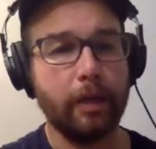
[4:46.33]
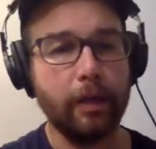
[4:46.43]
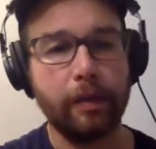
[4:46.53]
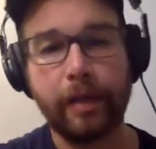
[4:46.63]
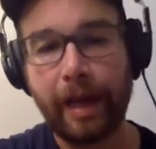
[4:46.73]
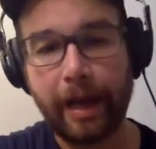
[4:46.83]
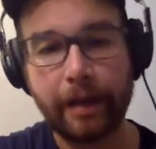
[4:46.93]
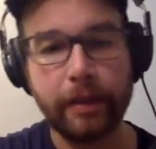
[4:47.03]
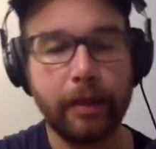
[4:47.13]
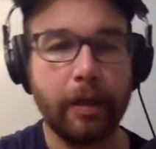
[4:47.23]
in
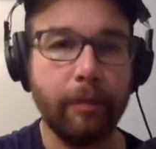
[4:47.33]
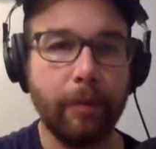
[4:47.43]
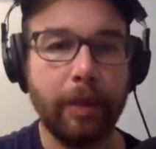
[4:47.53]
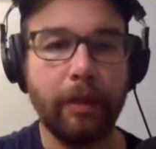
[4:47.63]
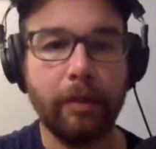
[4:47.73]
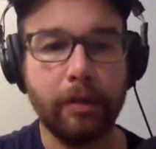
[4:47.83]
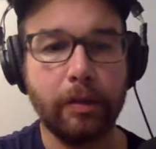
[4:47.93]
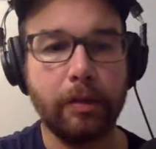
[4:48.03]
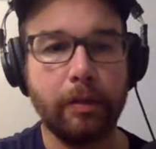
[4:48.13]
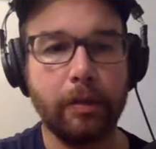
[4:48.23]
that, I'm making
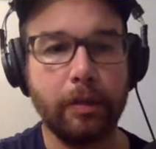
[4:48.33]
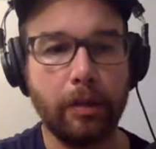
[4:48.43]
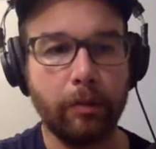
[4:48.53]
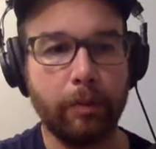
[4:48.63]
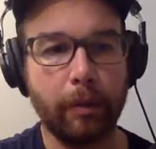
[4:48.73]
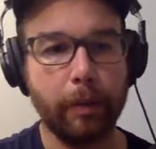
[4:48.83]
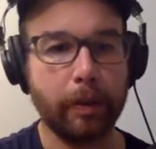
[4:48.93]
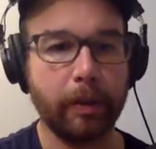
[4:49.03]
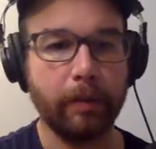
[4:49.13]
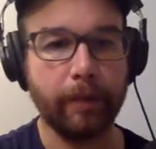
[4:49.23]
this this code
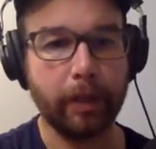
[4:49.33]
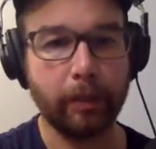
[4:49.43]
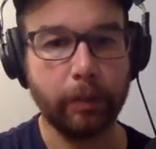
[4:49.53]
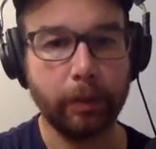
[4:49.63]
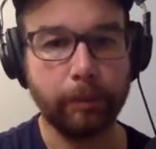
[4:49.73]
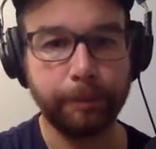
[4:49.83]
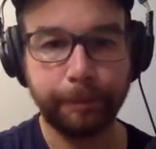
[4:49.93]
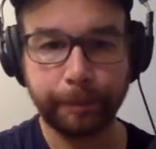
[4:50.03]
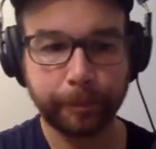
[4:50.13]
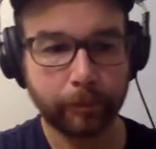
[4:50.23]
publicly available
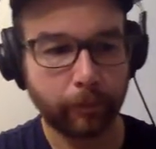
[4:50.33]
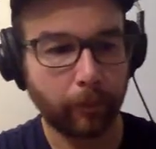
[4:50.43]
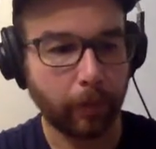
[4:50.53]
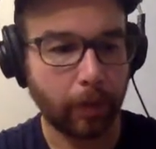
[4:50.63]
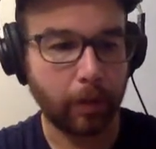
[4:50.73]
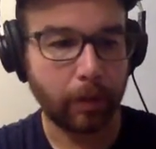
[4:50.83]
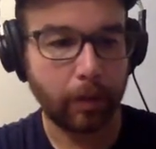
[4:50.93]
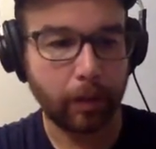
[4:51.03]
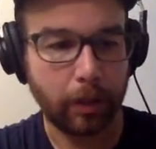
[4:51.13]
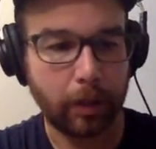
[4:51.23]

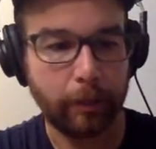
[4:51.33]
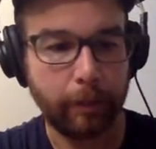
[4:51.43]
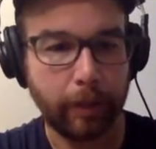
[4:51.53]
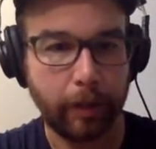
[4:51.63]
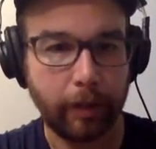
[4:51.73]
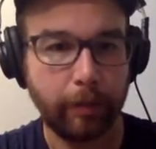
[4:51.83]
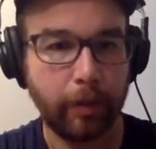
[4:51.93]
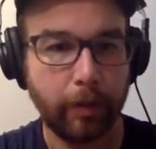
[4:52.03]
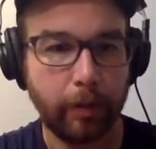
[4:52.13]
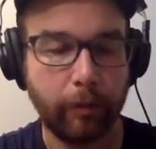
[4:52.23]
uh, on my
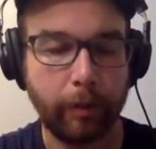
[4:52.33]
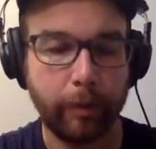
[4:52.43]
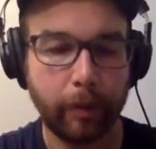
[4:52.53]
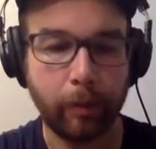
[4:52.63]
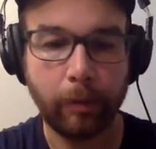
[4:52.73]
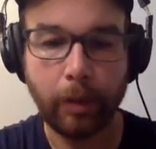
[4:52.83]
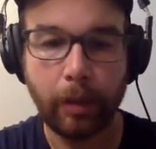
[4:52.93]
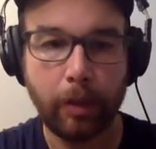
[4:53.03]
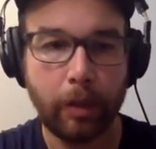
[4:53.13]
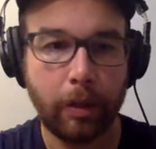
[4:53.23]
community repo.
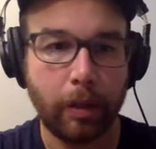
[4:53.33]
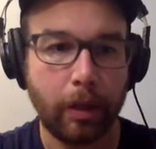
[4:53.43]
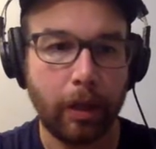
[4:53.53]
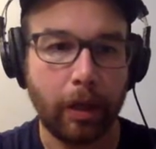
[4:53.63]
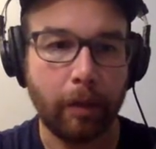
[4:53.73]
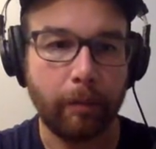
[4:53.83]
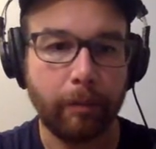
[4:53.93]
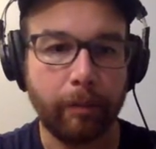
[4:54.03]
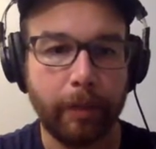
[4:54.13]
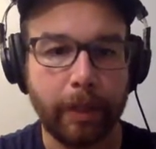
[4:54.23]
Uh,
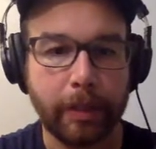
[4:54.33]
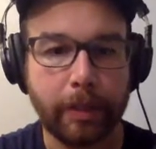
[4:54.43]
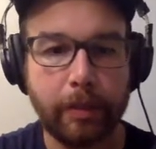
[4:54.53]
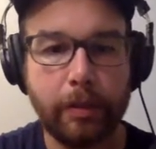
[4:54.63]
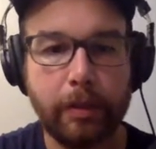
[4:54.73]
but